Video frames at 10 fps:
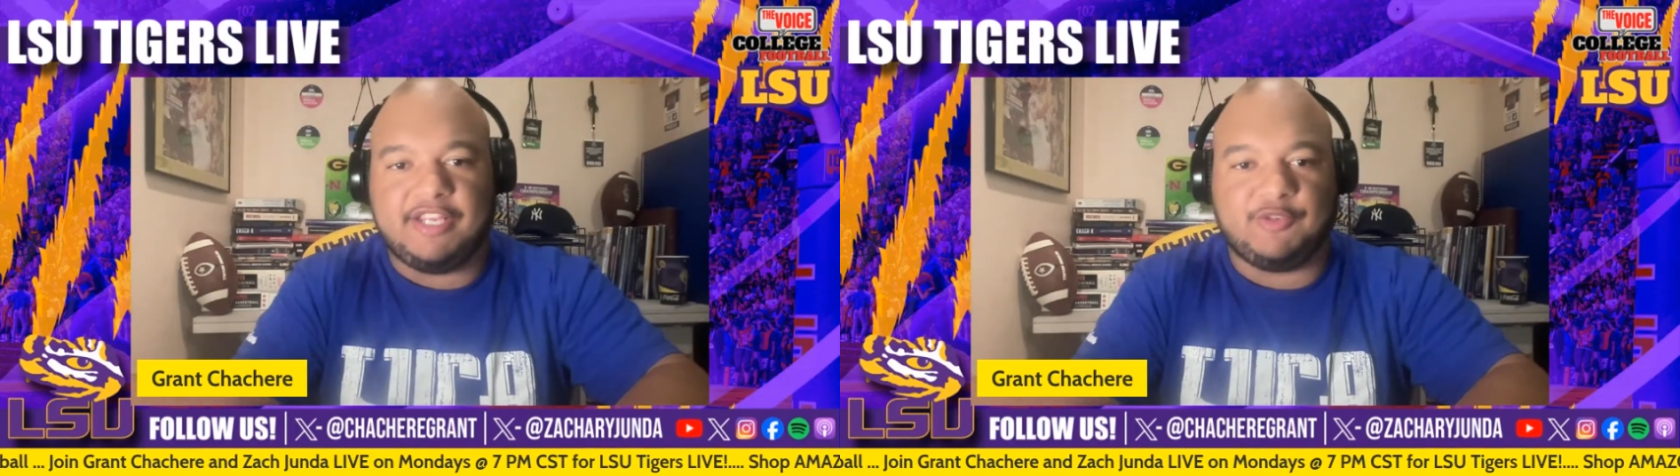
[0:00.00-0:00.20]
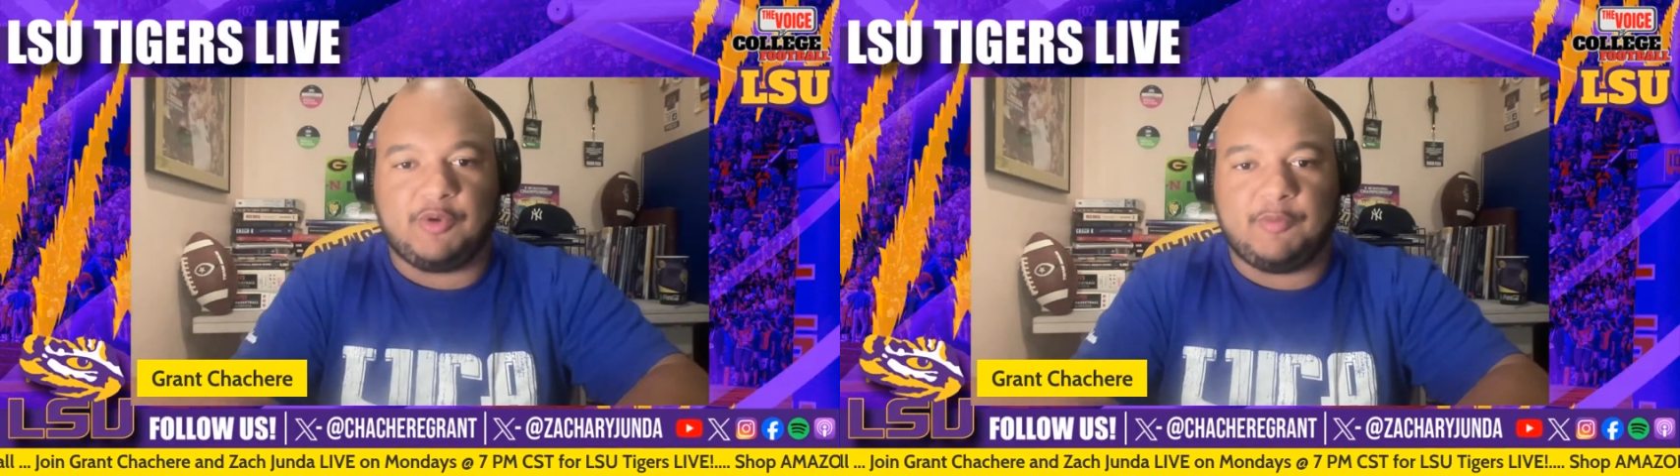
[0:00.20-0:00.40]

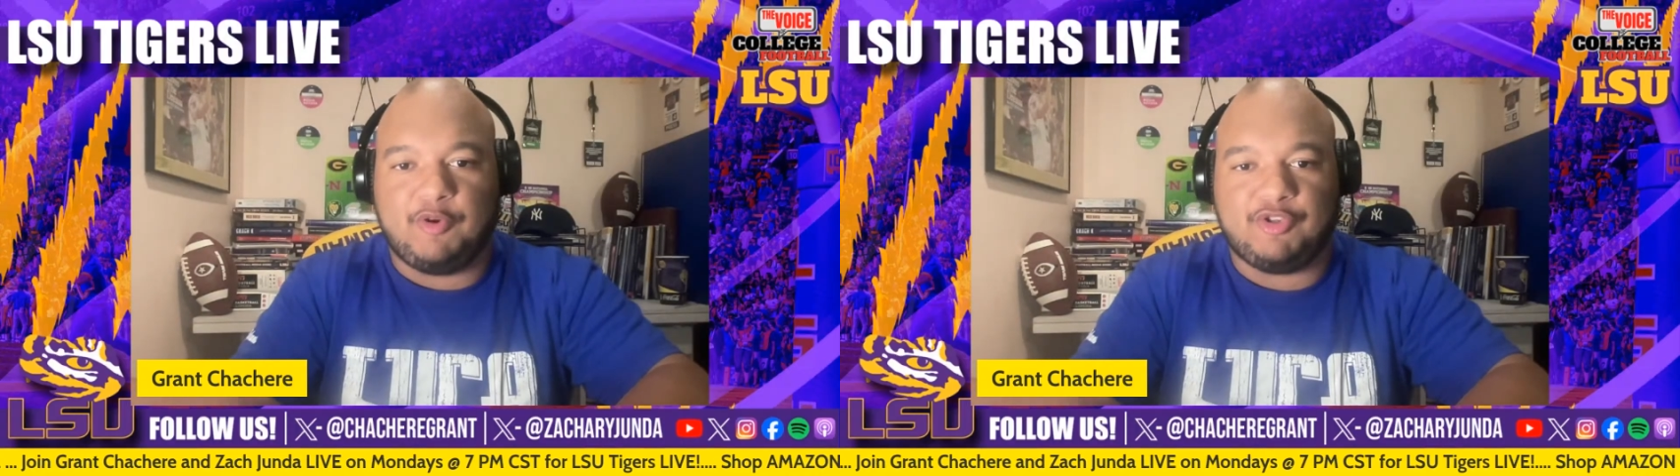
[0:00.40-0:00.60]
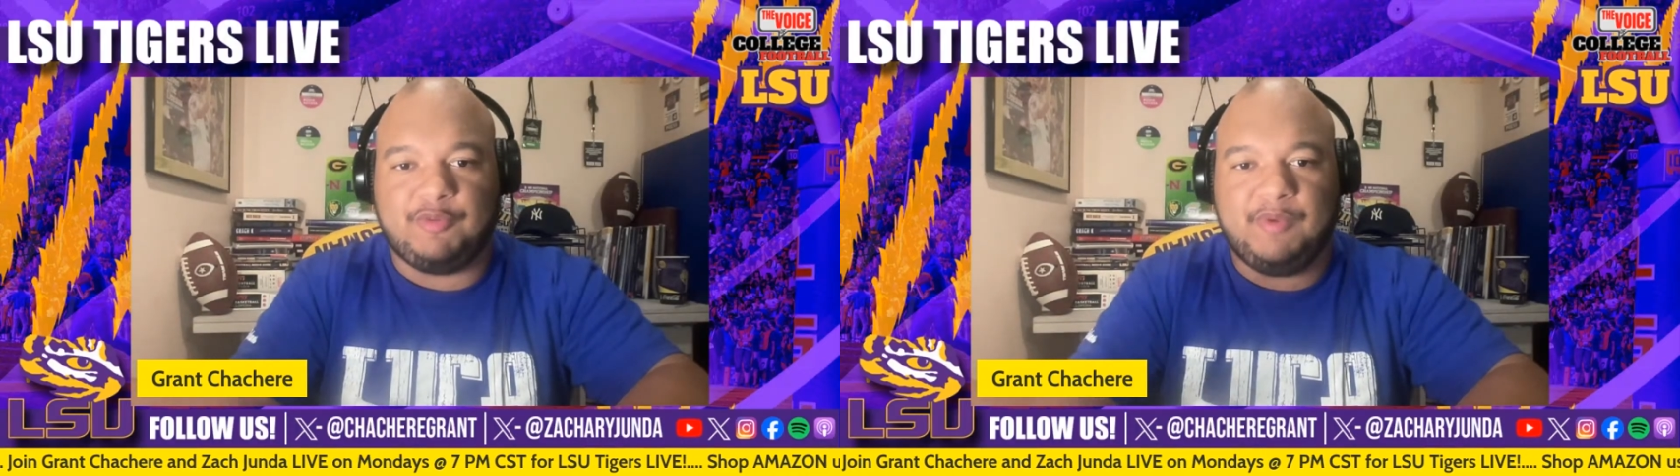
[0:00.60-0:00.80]
because we're
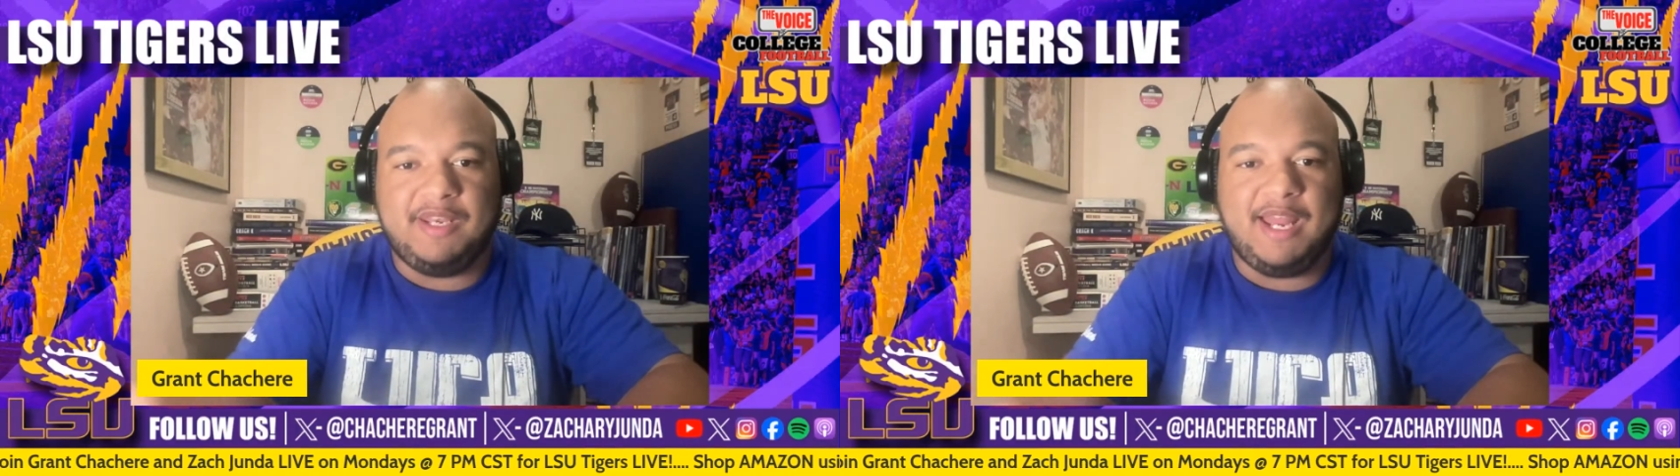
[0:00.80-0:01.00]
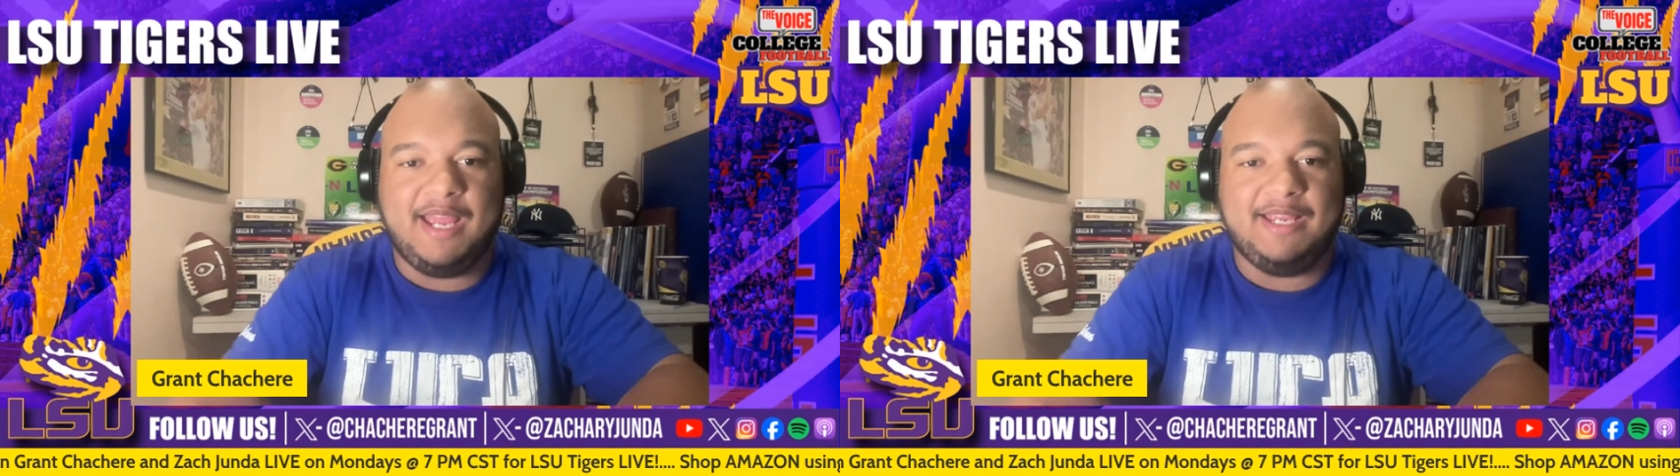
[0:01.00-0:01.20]
approaching
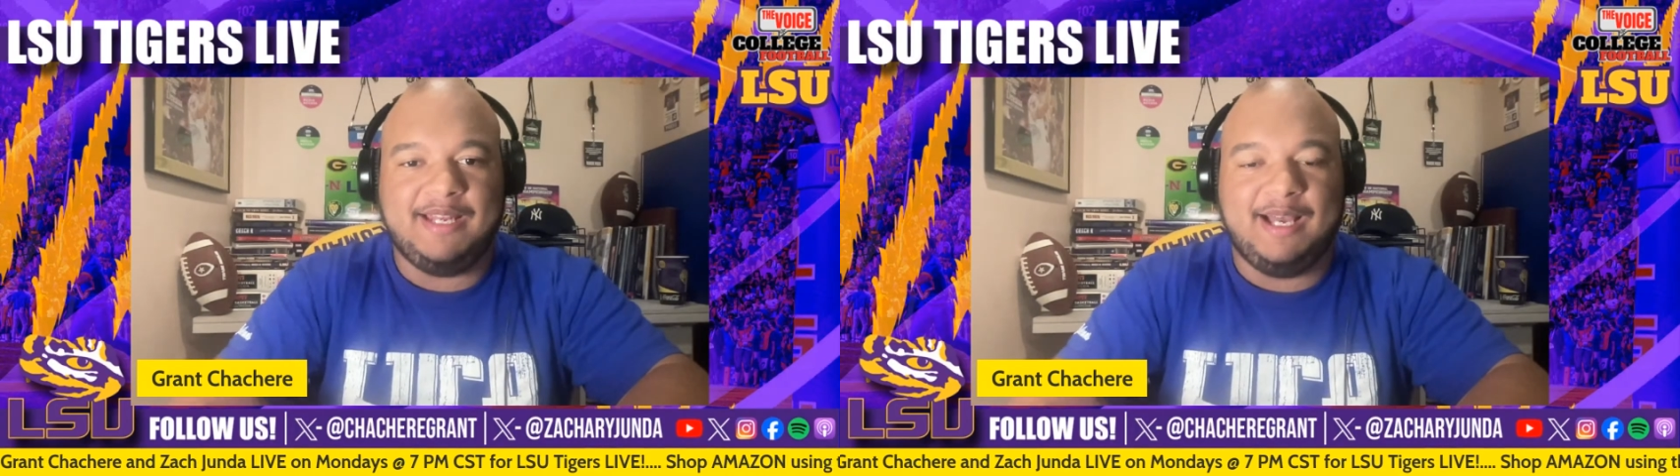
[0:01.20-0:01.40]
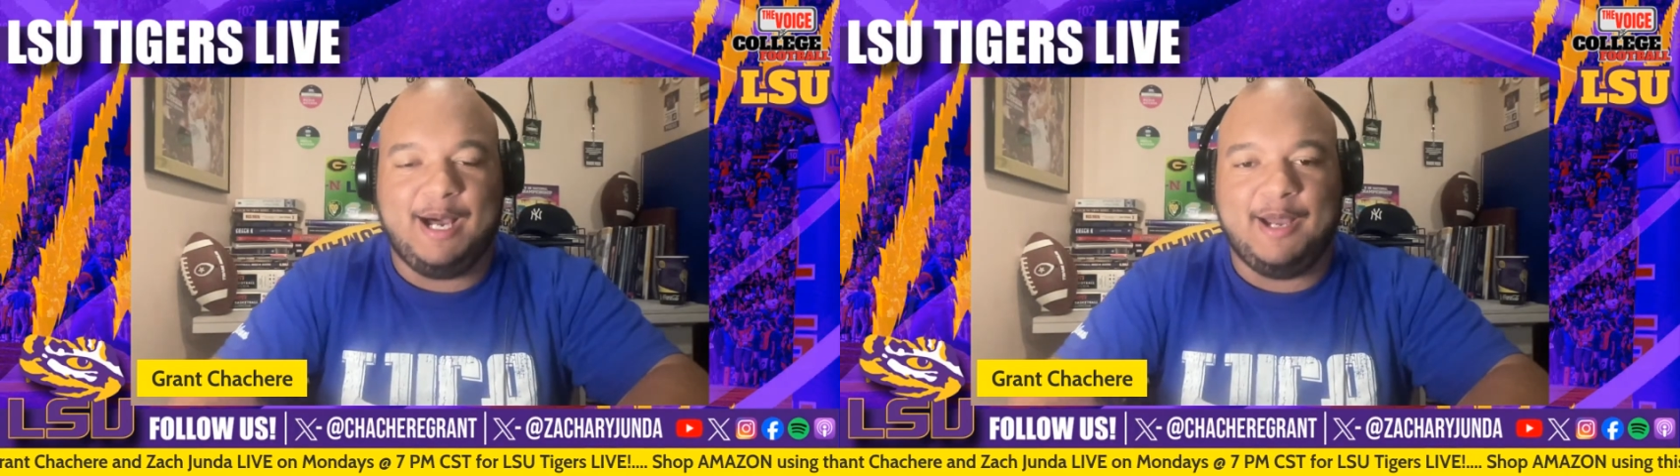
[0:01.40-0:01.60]
midnight.